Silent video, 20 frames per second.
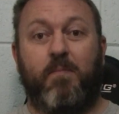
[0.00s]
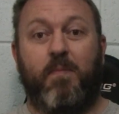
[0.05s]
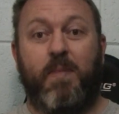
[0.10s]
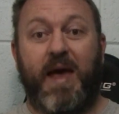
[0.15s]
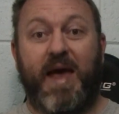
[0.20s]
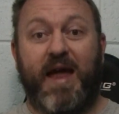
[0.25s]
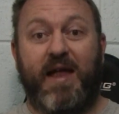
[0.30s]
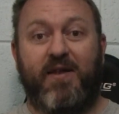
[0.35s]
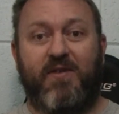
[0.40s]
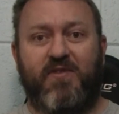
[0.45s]

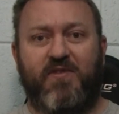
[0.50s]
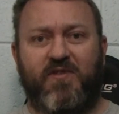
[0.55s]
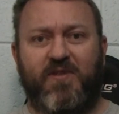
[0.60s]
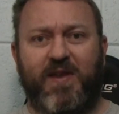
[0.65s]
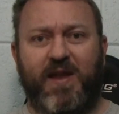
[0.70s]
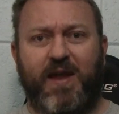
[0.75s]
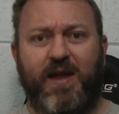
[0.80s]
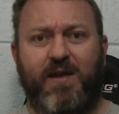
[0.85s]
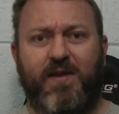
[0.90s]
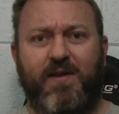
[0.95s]
bad
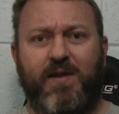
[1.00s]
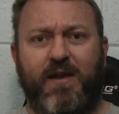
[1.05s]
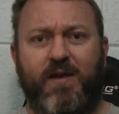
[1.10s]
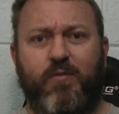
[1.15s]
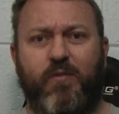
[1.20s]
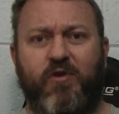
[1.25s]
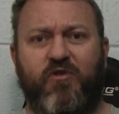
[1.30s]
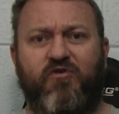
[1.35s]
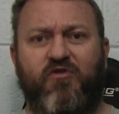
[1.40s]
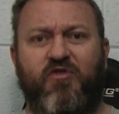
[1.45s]
state
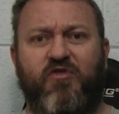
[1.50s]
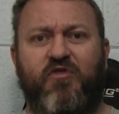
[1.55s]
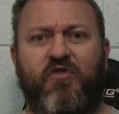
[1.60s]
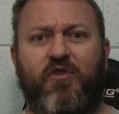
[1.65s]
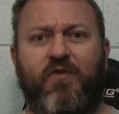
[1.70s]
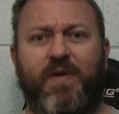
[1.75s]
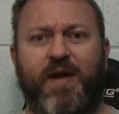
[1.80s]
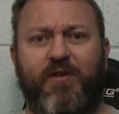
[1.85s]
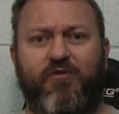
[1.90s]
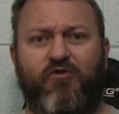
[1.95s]
in which to
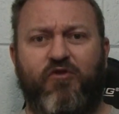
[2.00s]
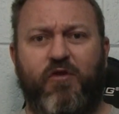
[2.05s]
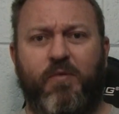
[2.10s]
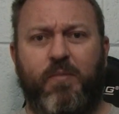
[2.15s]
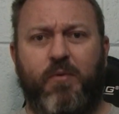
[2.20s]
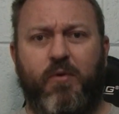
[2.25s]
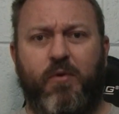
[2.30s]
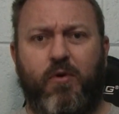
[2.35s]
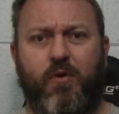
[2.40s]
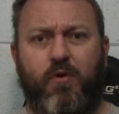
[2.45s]
serve out your
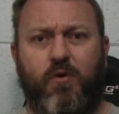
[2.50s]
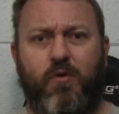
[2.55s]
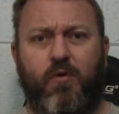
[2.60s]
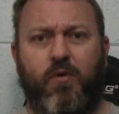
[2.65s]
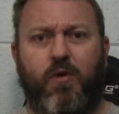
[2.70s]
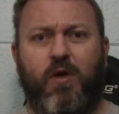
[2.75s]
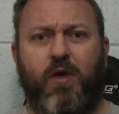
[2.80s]
parole.